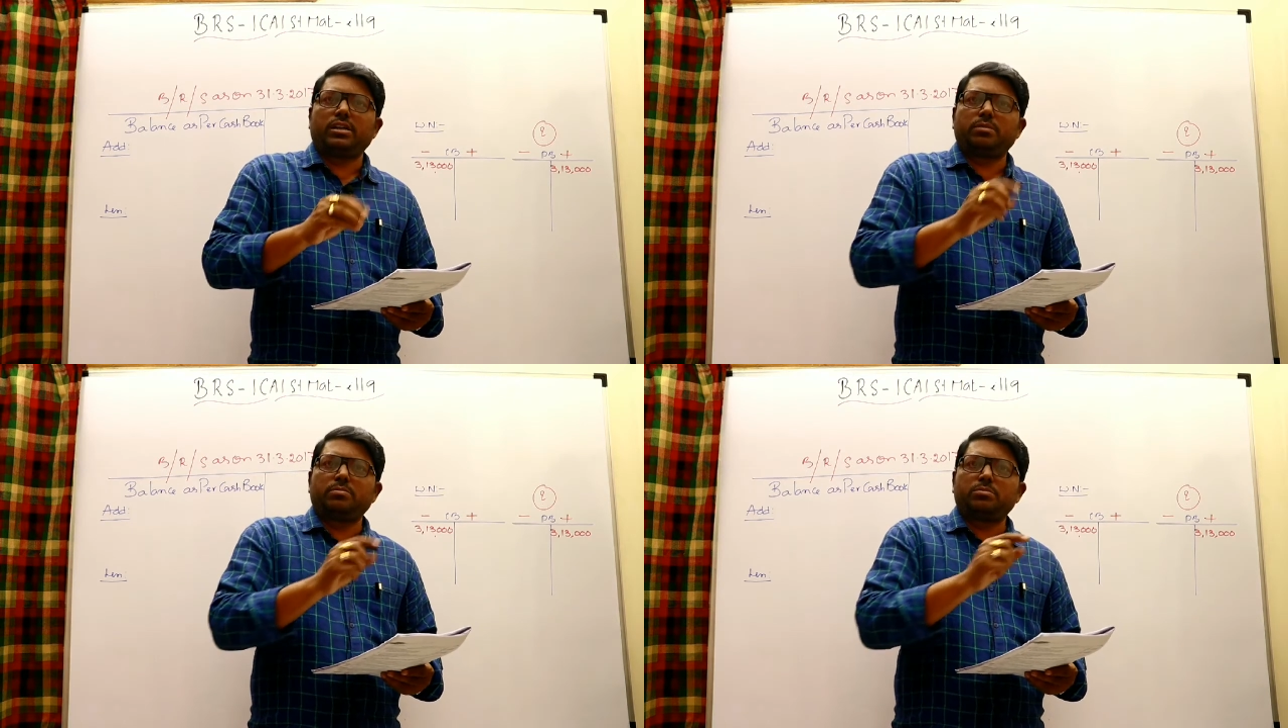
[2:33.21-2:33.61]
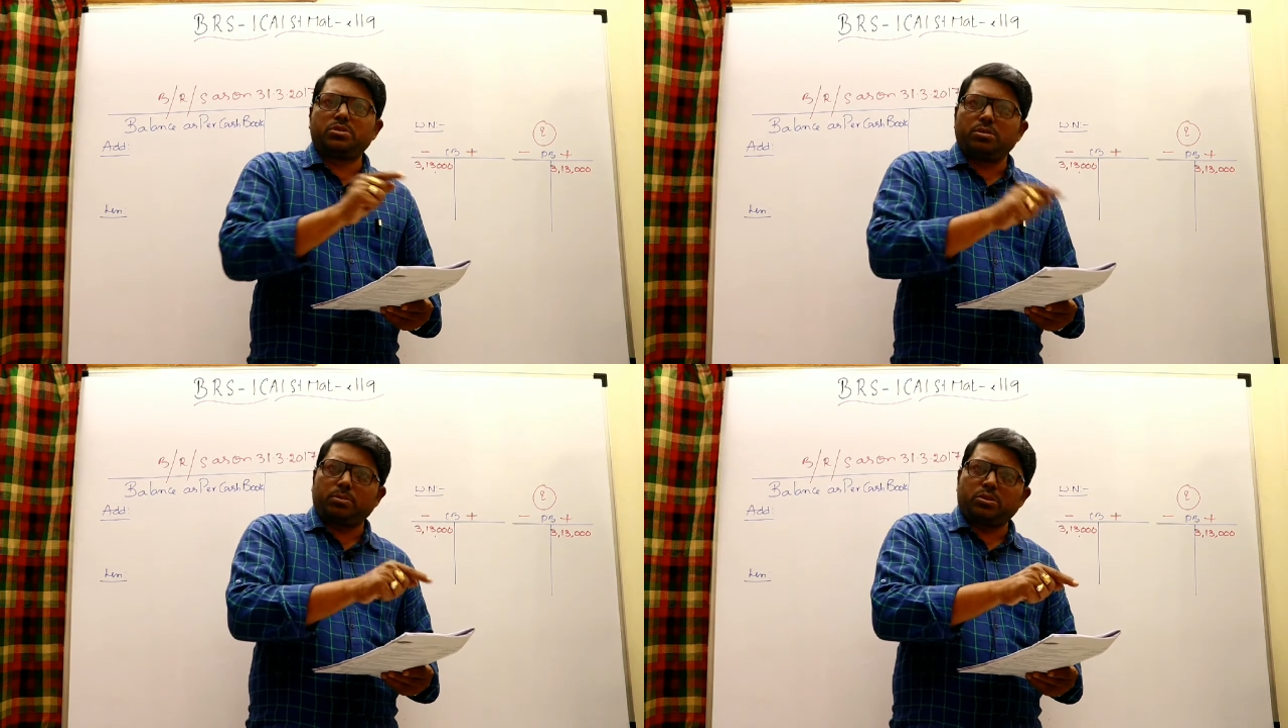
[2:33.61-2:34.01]

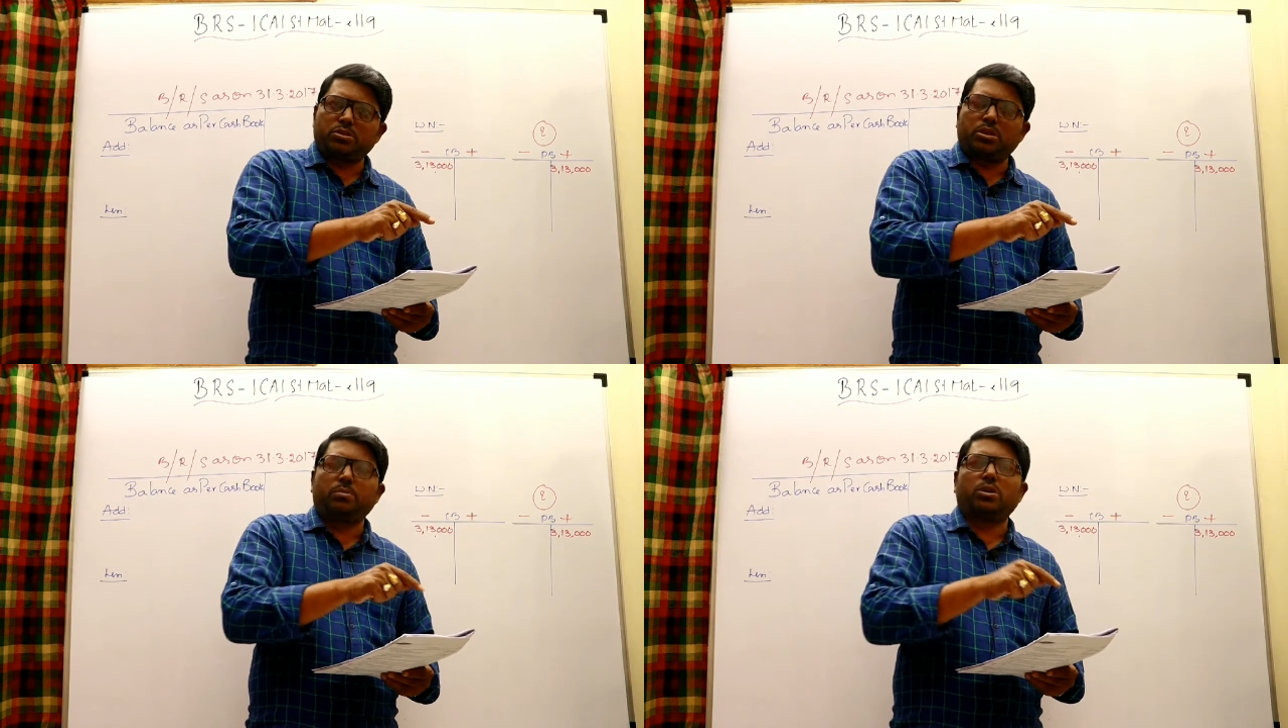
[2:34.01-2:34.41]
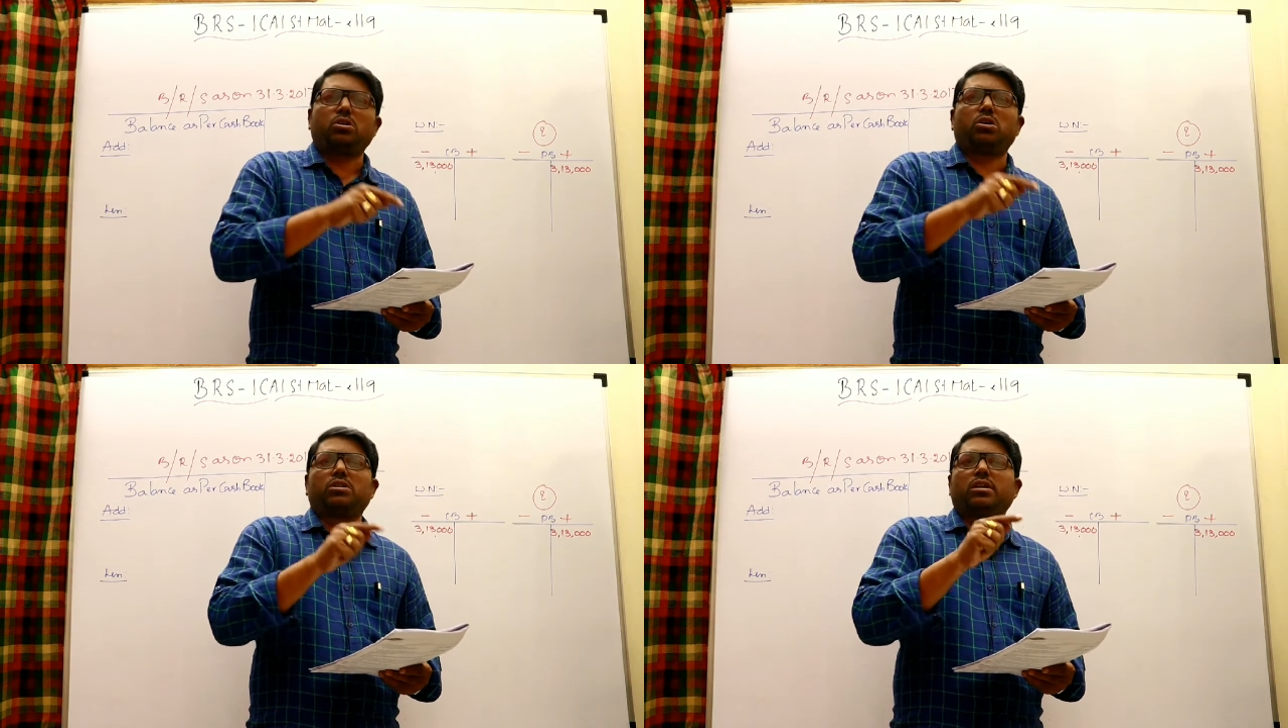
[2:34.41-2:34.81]
customer directly
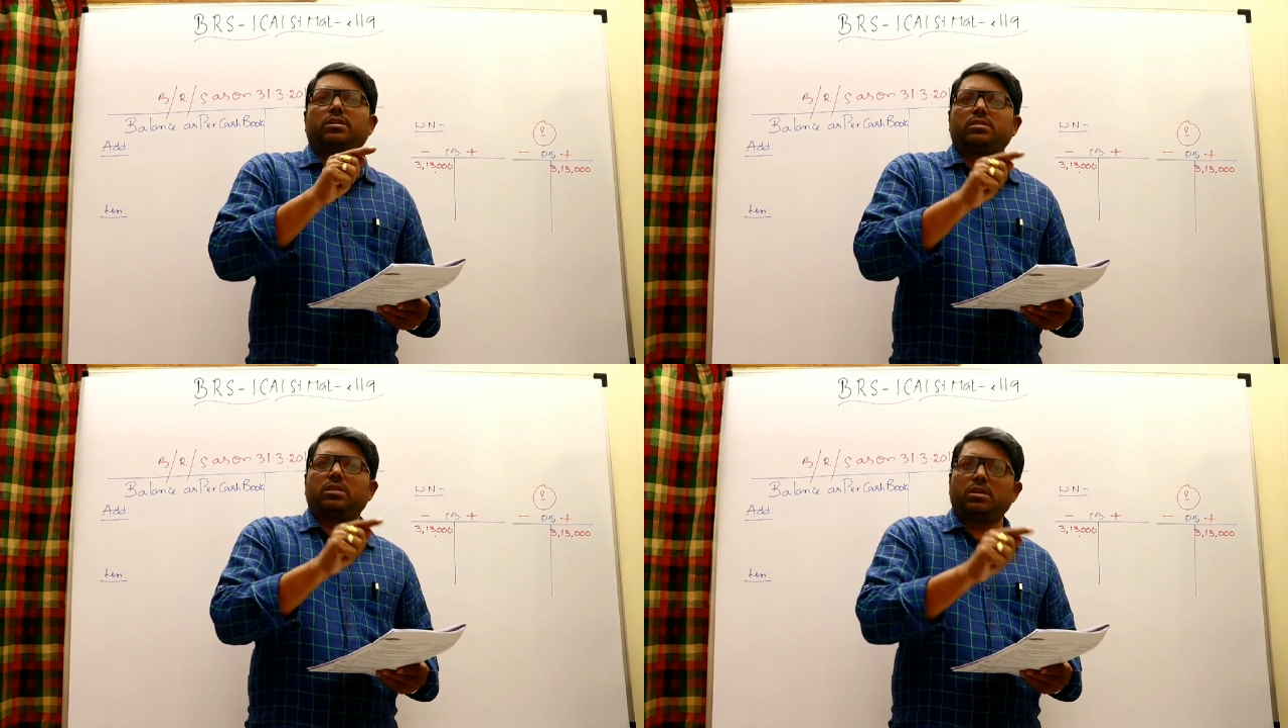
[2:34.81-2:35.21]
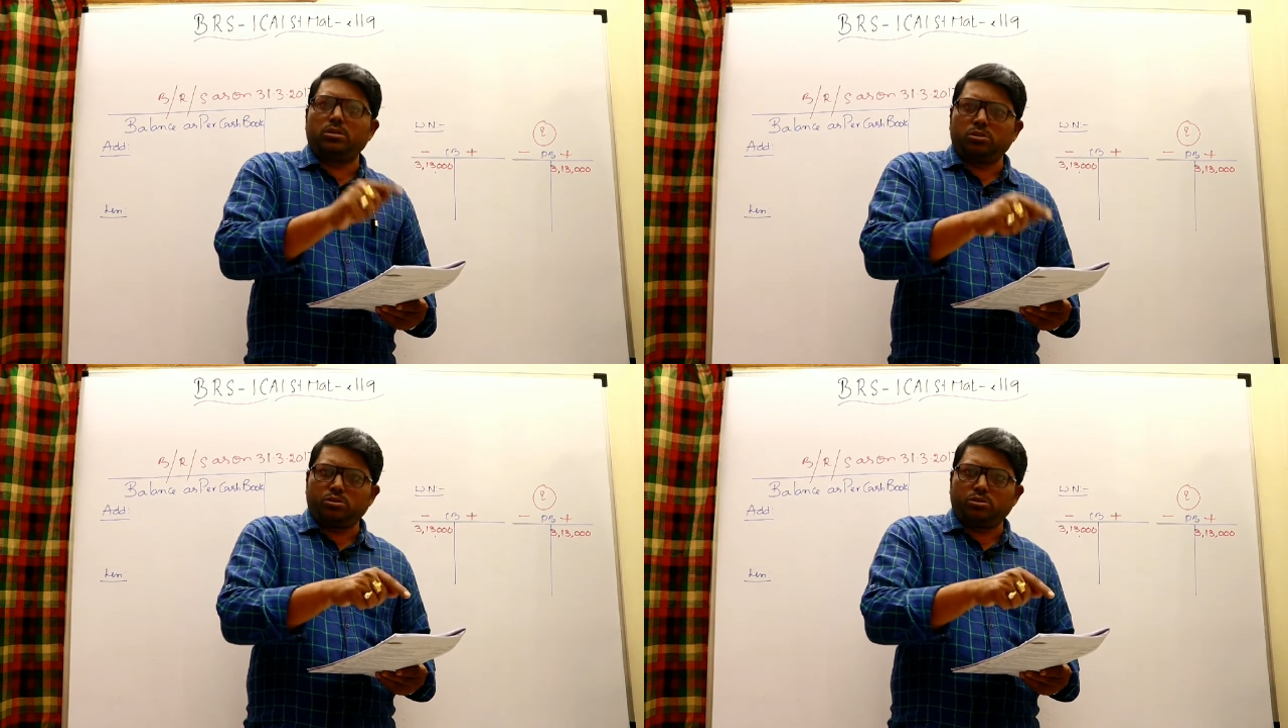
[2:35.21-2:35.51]
deposited into the bank,